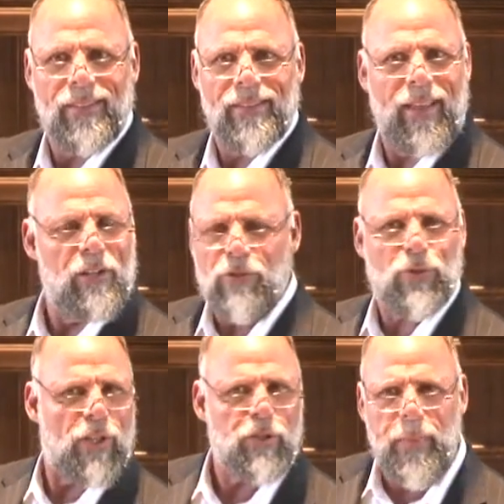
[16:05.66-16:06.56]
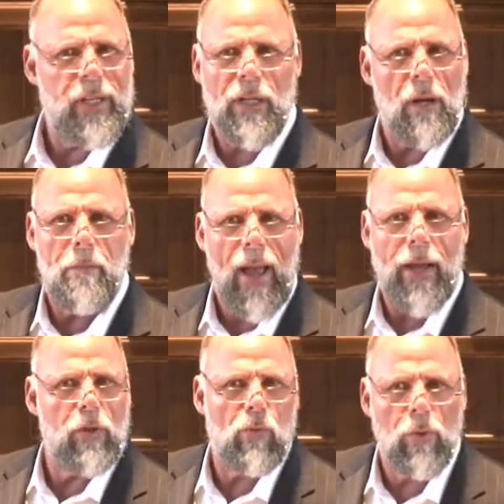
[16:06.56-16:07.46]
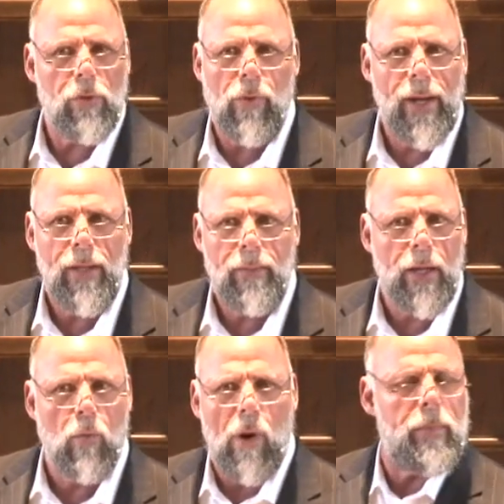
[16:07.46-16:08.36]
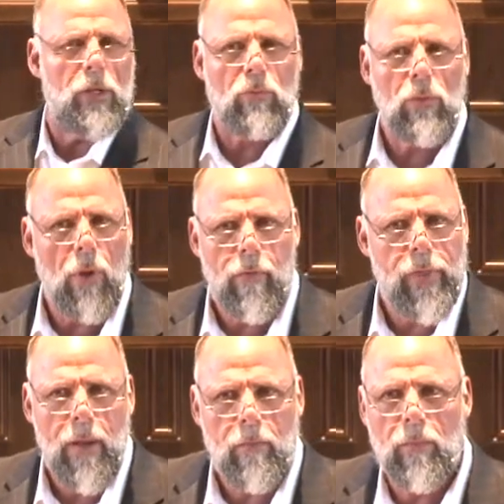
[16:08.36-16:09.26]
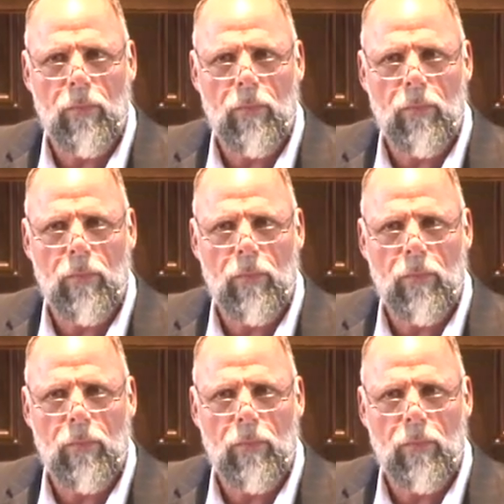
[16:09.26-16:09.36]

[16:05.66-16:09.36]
They don't trust me to come back and rule and reign? They don't want me to rule over them?